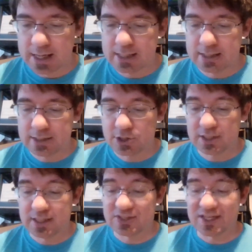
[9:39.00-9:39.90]
In
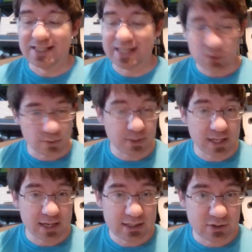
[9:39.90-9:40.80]
addition, it is a desert
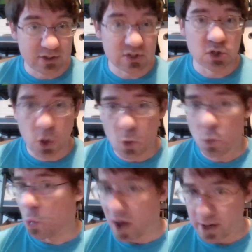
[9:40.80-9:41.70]
planet. There is no
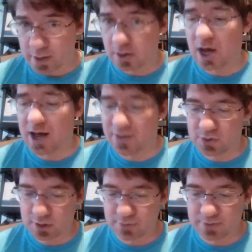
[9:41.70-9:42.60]
water on the
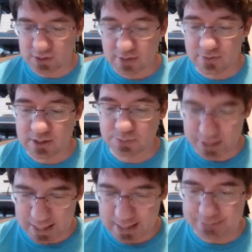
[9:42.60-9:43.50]
surface of this
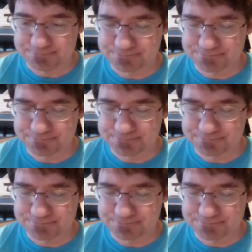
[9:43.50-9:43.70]
planet.